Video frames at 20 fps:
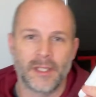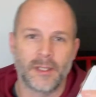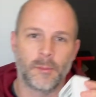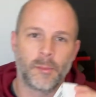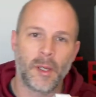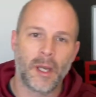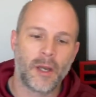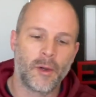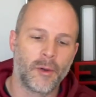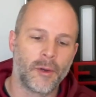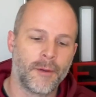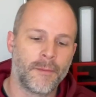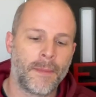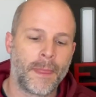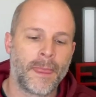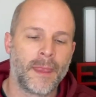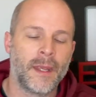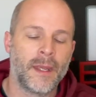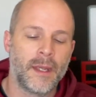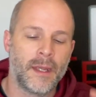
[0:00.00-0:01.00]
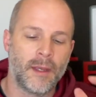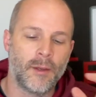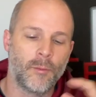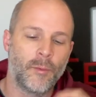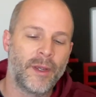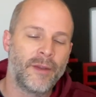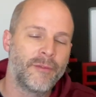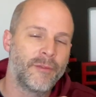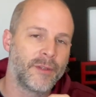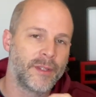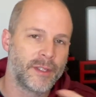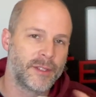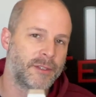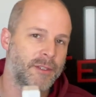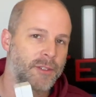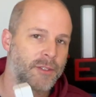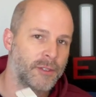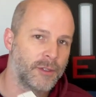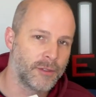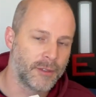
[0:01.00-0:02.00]
power and wait for this to
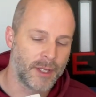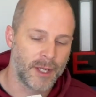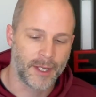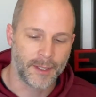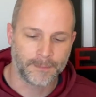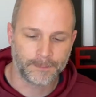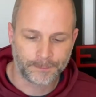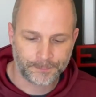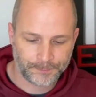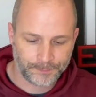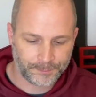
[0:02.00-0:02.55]
turn on.